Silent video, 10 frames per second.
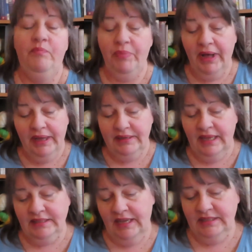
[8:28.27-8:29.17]
But
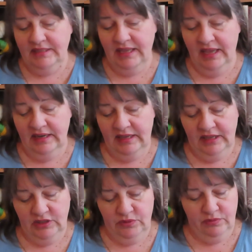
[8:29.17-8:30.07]
as I said,
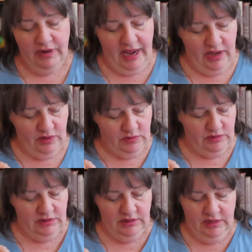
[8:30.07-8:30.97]
each
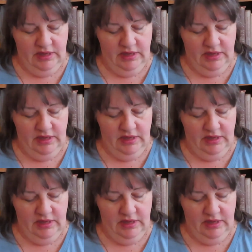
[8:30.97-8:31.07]
round